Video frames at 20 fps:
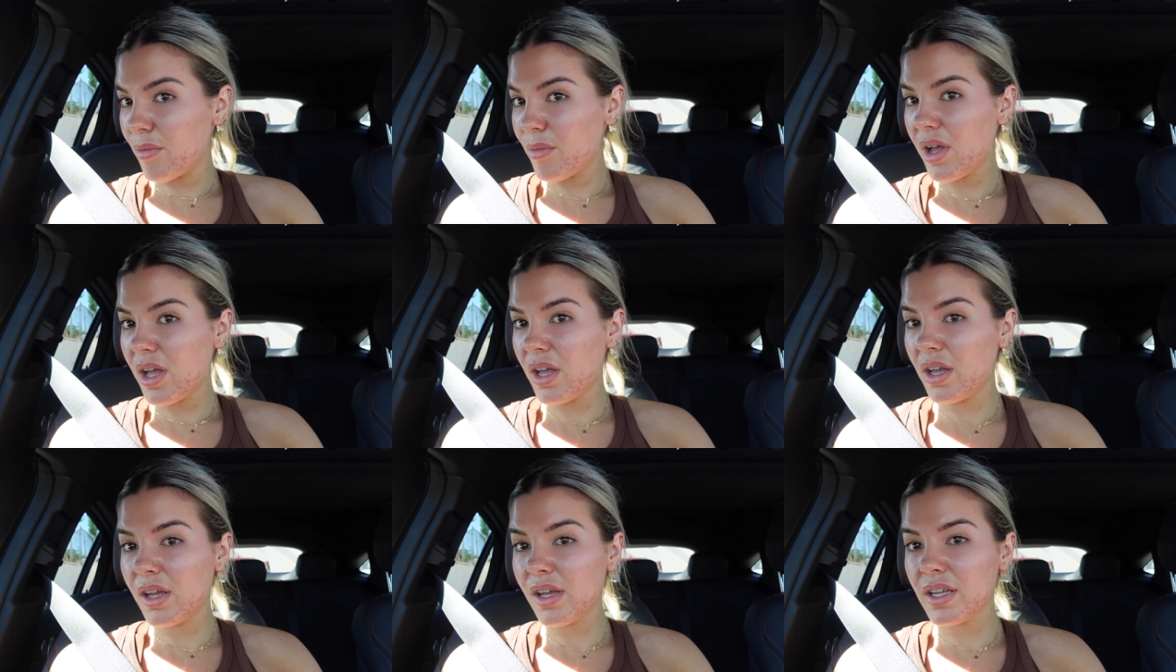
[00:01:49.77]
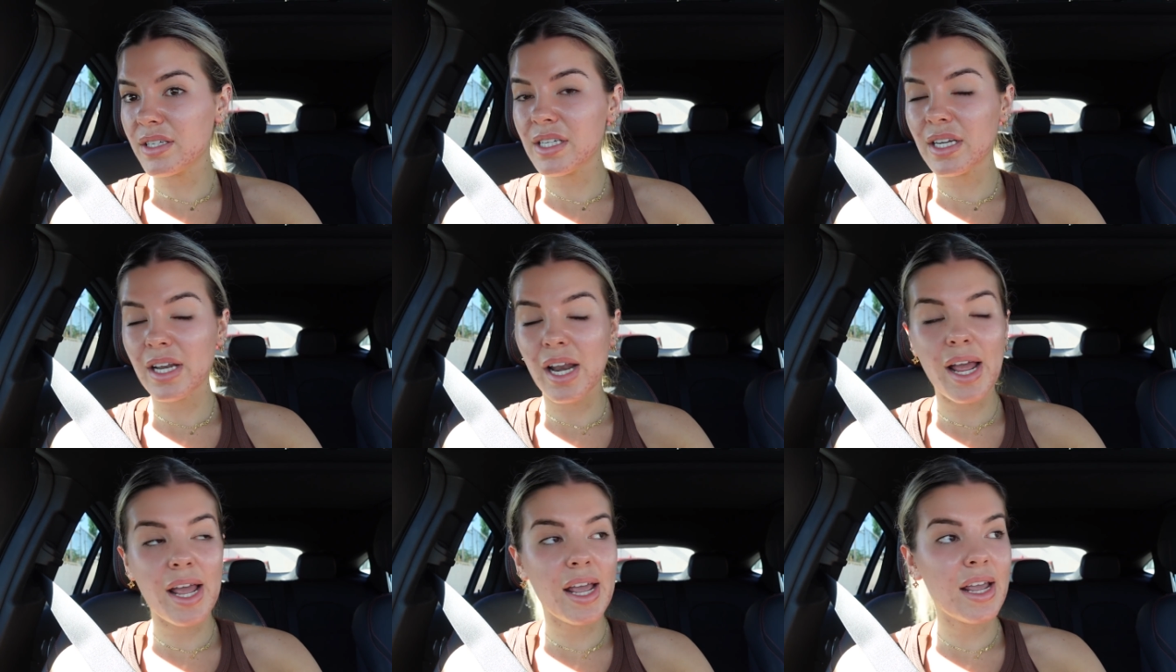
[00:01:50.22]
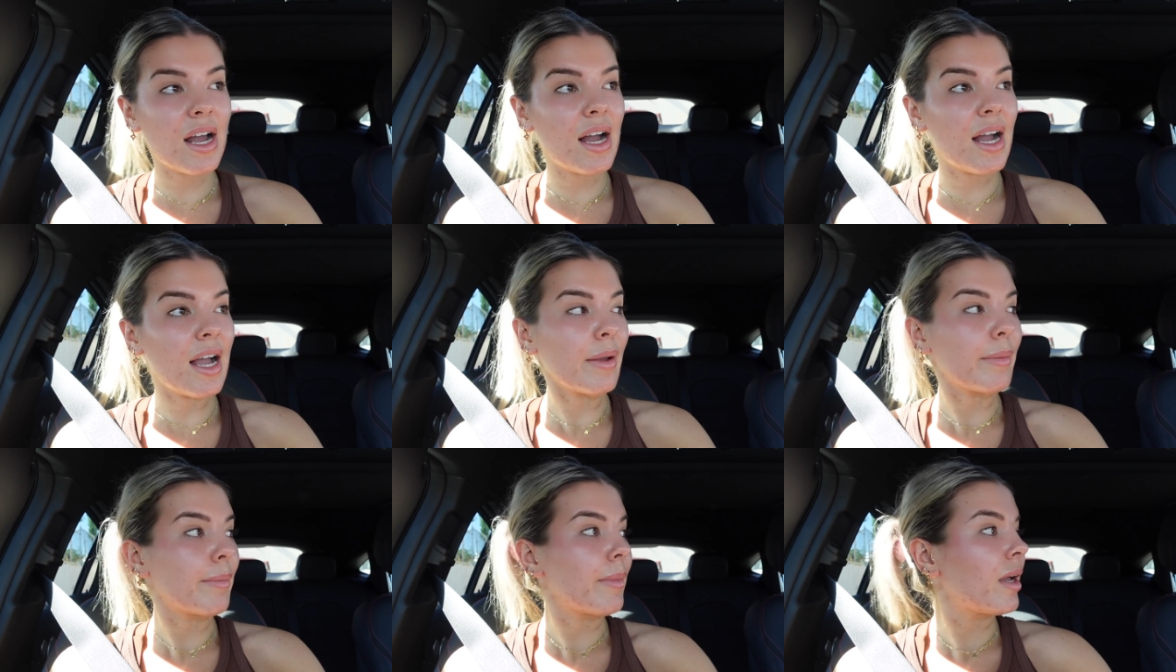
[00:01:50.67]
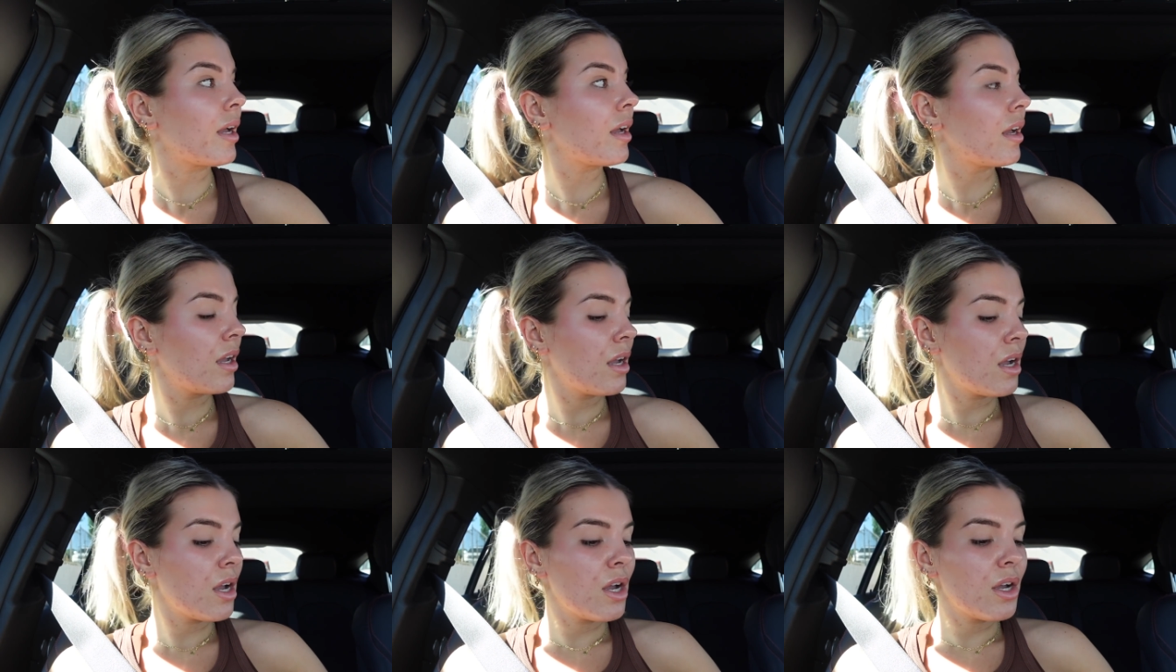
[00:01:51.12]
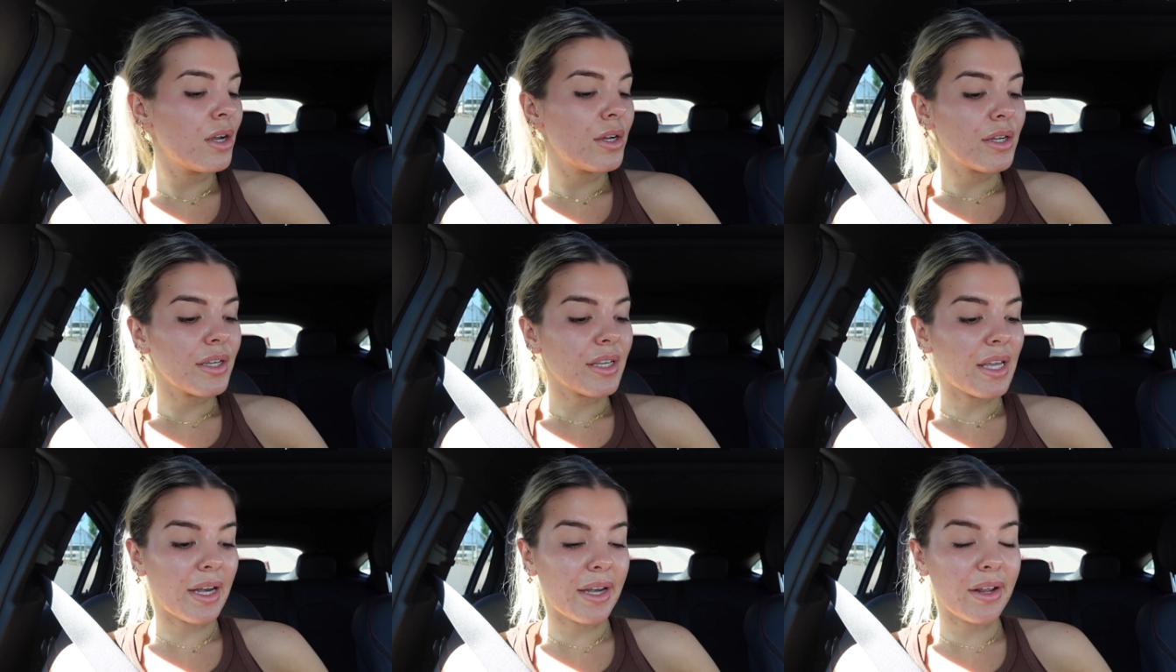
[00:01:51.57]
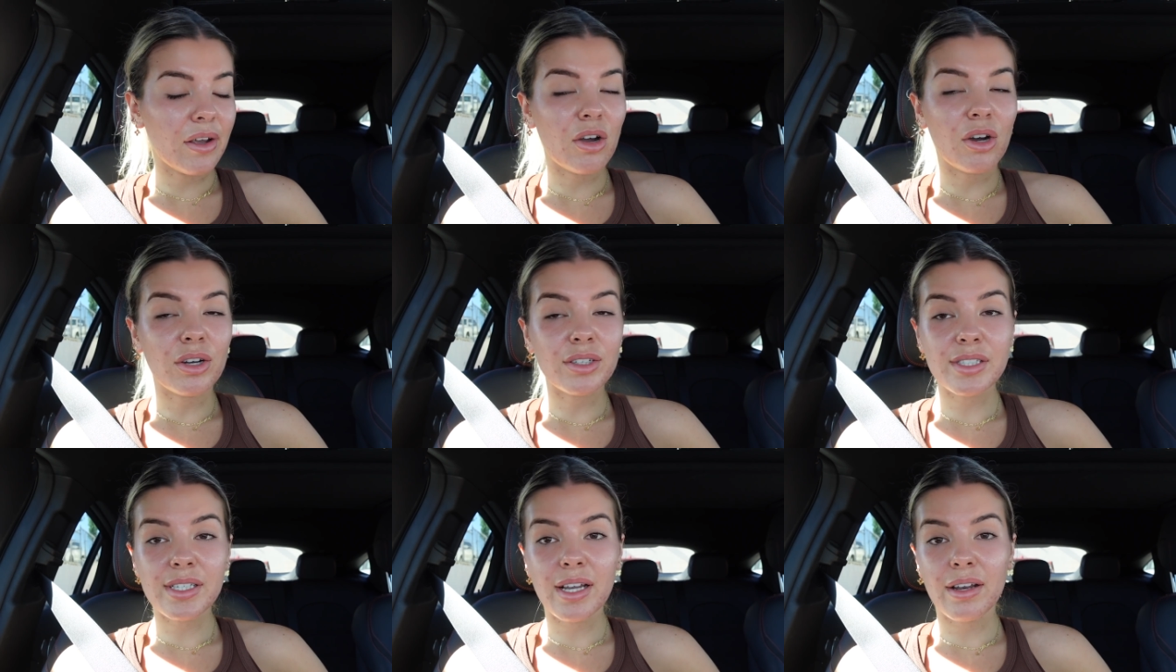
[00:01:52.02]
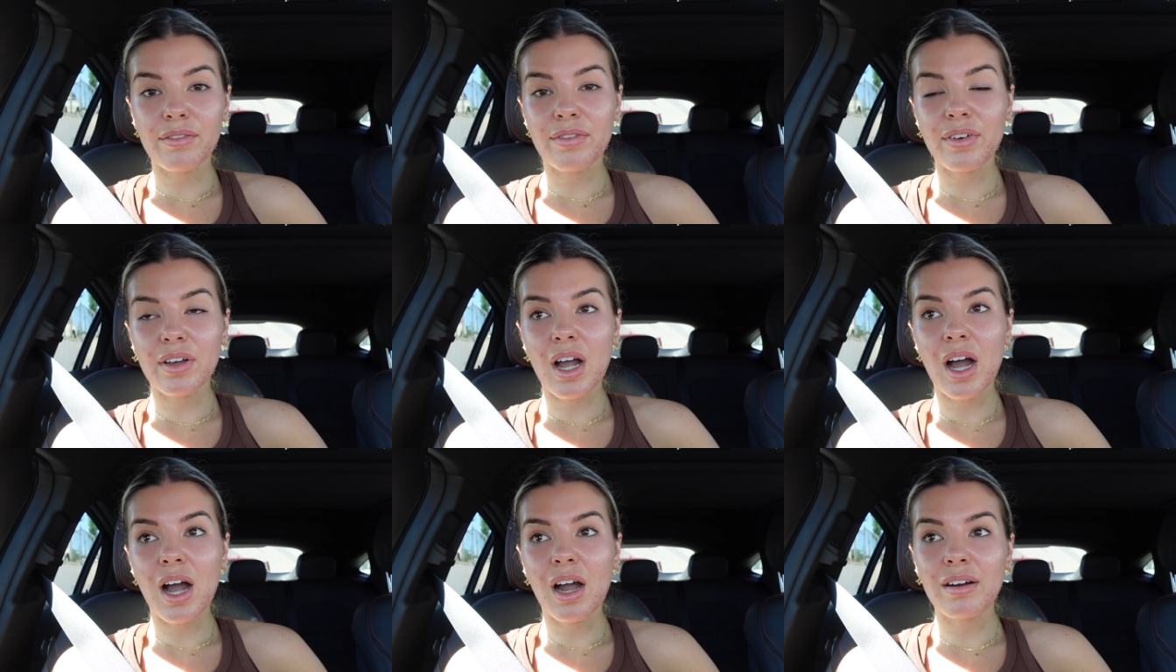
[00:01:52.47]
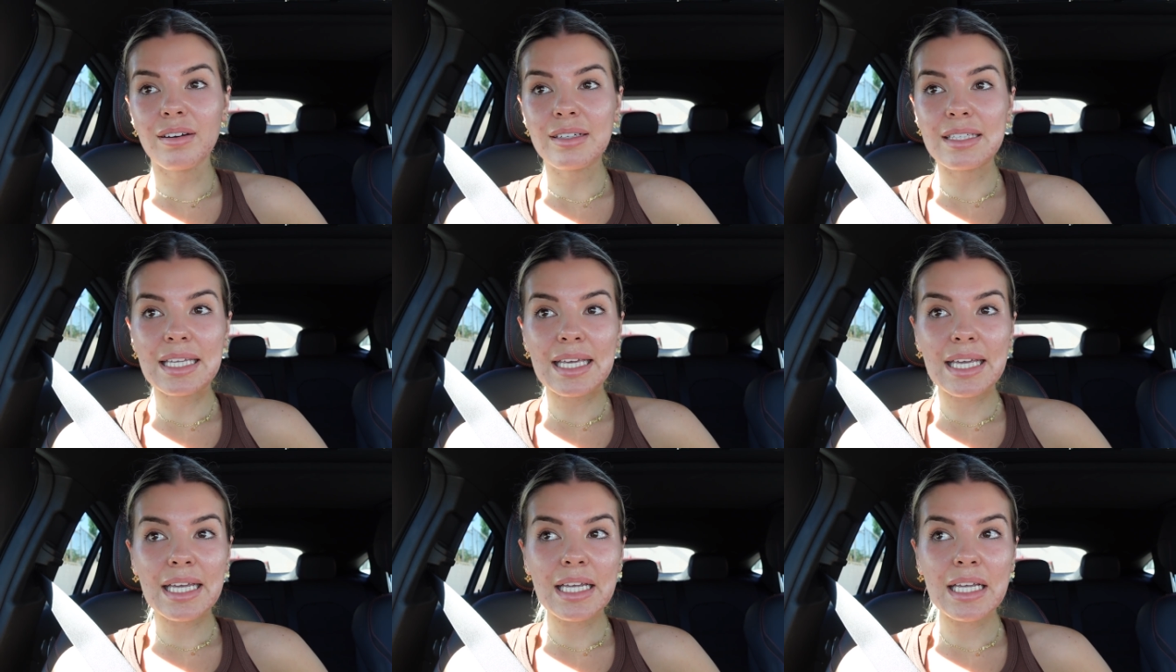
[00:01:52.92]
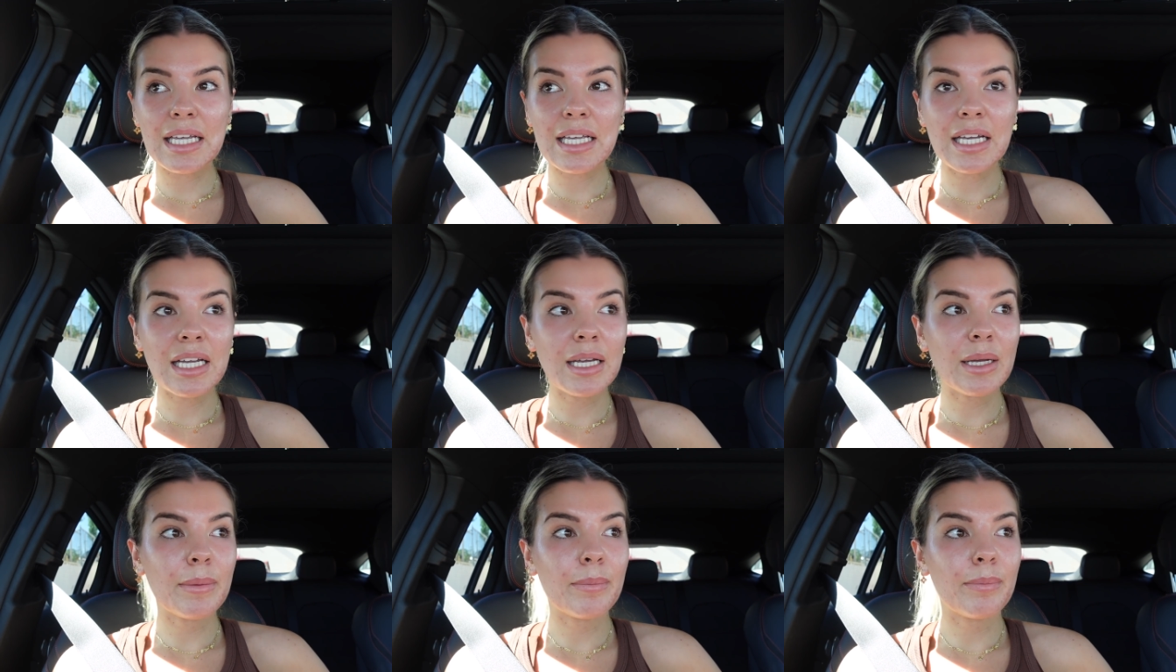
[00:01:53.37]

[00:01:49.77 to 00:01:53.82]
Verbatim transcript: to. Today I'm getting content for Carralee,